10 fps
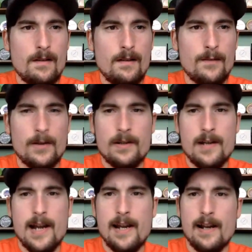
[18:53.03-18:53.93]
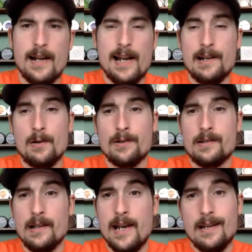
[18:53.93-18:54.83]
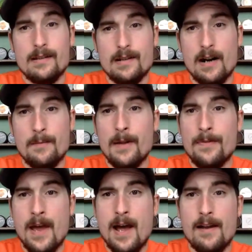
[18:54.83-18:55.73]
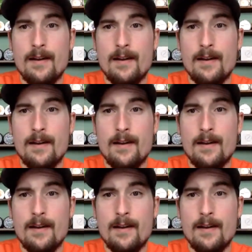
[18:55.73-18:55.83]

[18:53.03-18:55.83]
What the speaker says: for tonight. Again, I know it's late. Sorry about that.